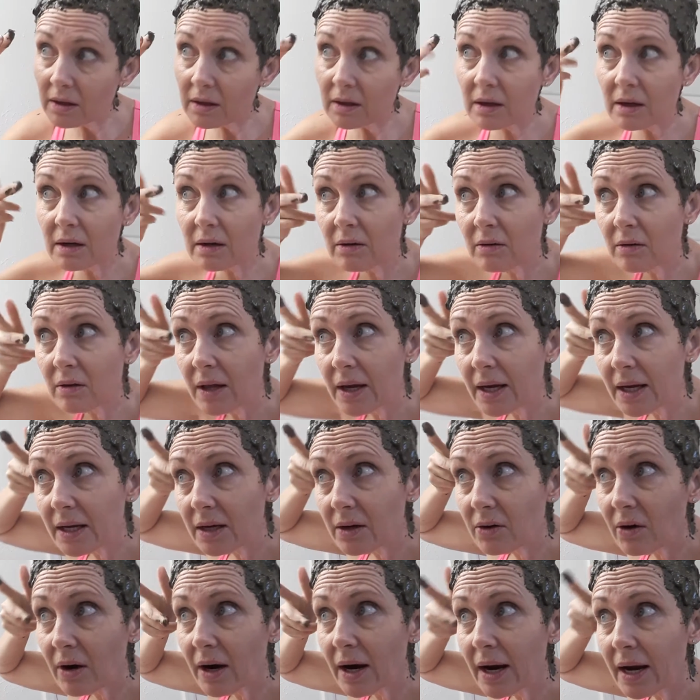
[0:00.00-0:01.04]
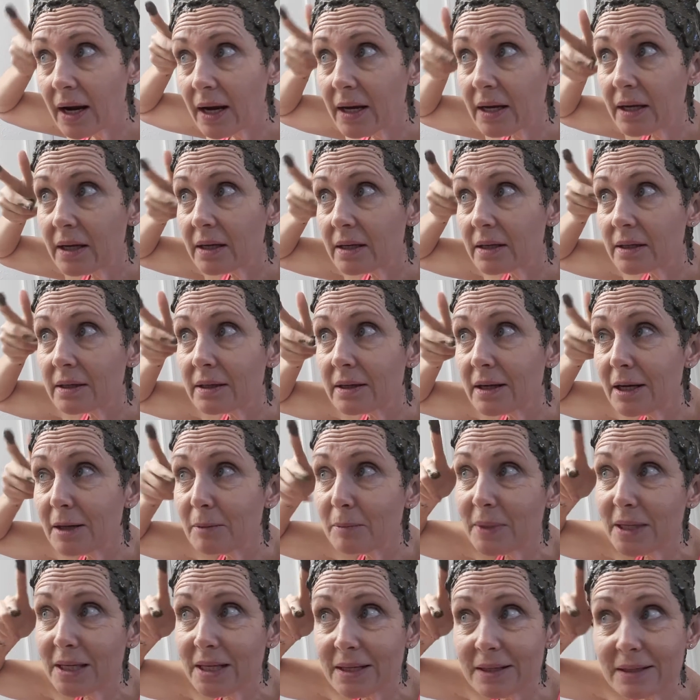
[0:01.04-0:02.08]
I don't like gray. I
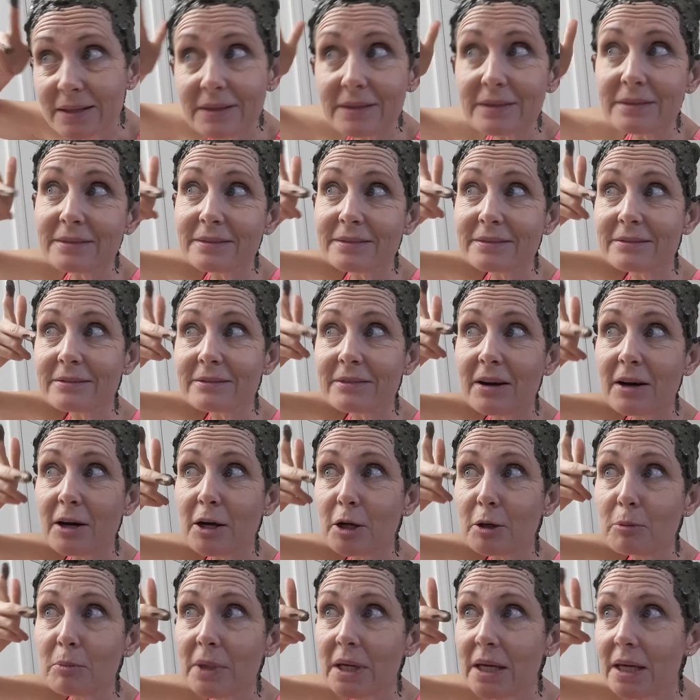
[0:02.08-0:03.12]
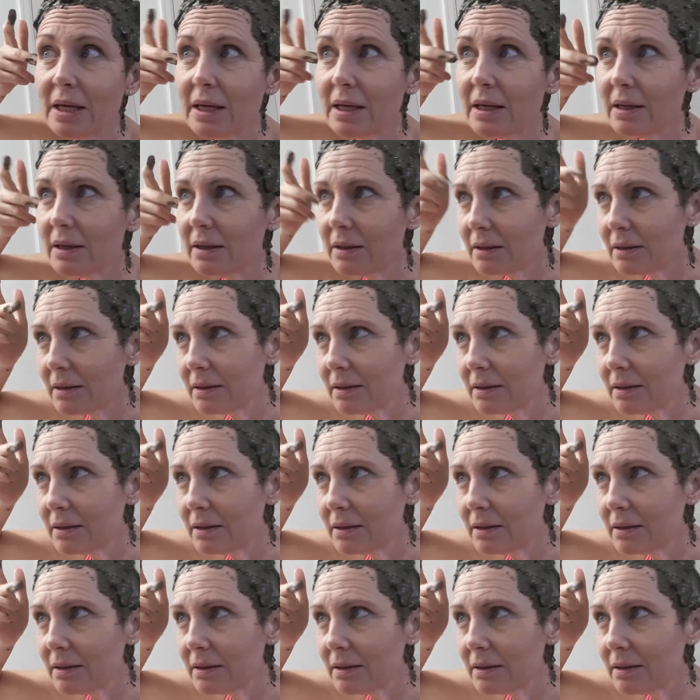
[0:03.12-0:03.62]
mean, on me.